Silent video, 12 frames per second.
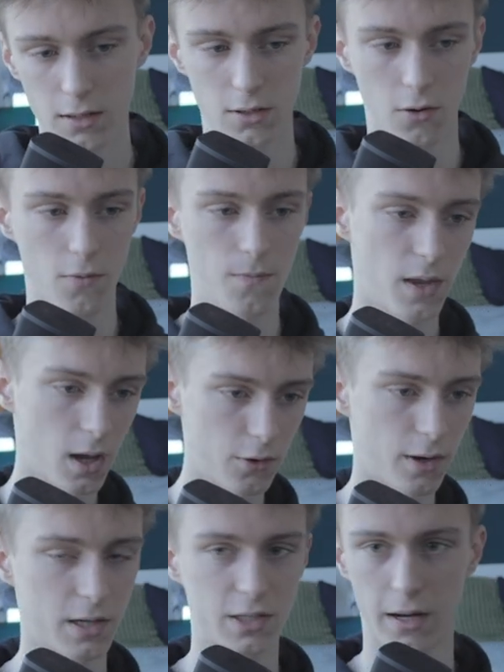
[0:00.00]
so
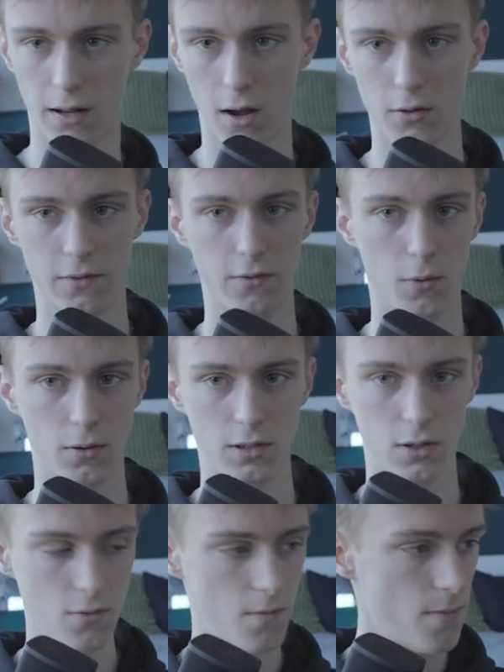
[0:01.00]
you can check that out if you want
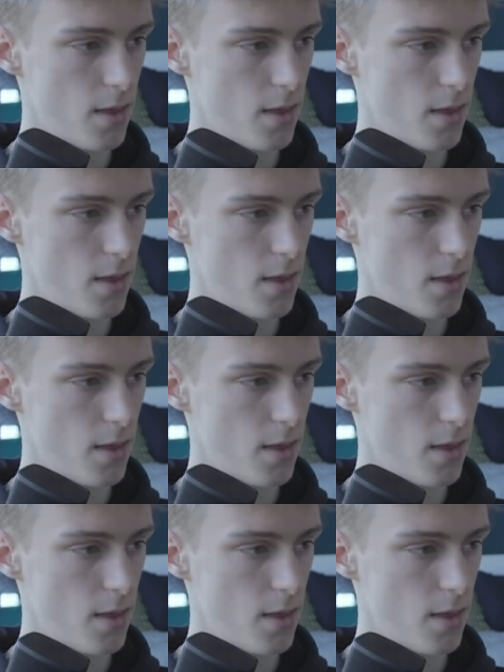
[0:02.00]
to.